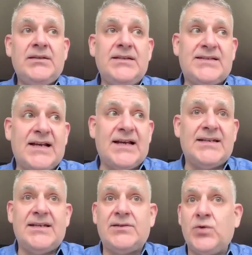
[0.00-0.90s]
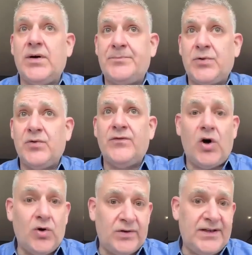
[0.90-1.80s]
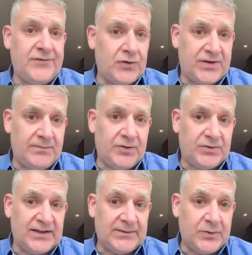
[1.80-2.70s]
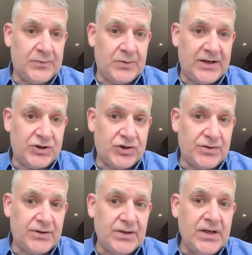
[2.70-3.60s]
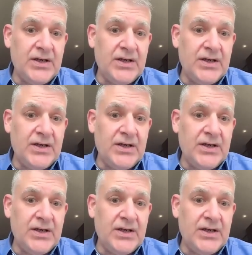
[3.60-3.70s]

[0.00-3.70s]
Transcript: decided to approve only for the mutant population.